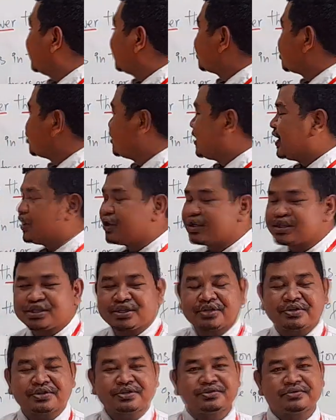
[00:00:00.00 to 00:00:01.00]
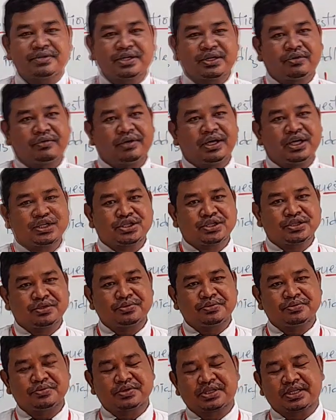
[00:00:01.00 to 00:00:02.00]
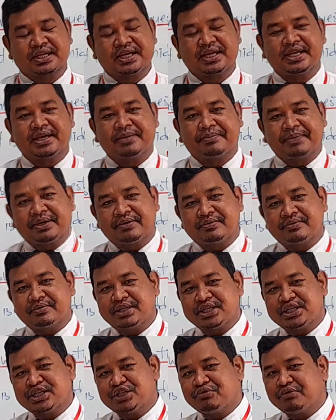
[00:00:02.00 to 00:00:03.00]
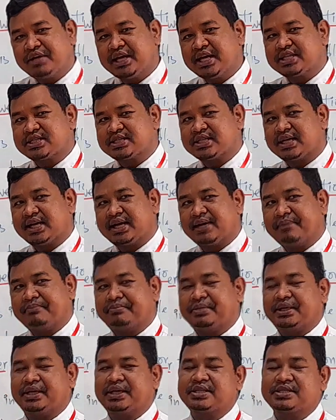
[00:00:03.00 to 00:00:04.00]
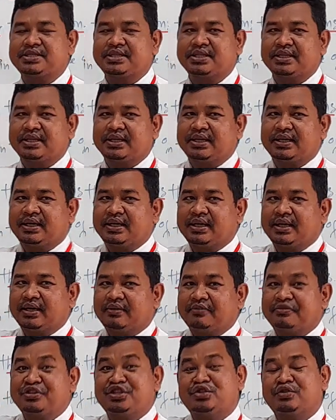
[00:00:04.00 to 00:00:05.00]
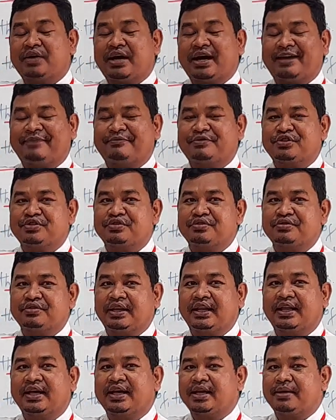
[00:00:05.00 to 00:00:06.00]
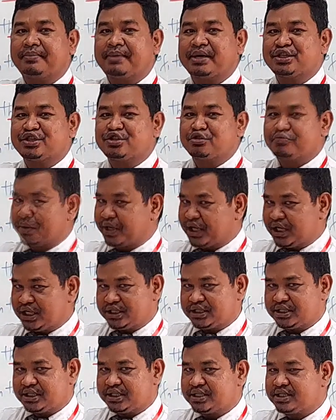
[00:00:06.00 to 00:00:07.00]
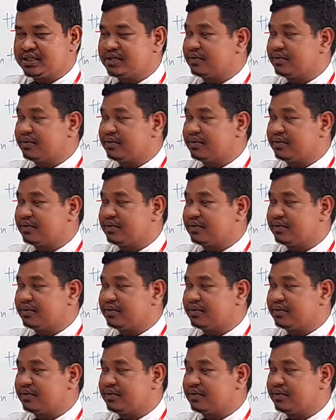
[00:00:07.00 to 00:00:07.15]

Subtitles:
today also you are going to study about this unit, but you have to learn about 2 pages.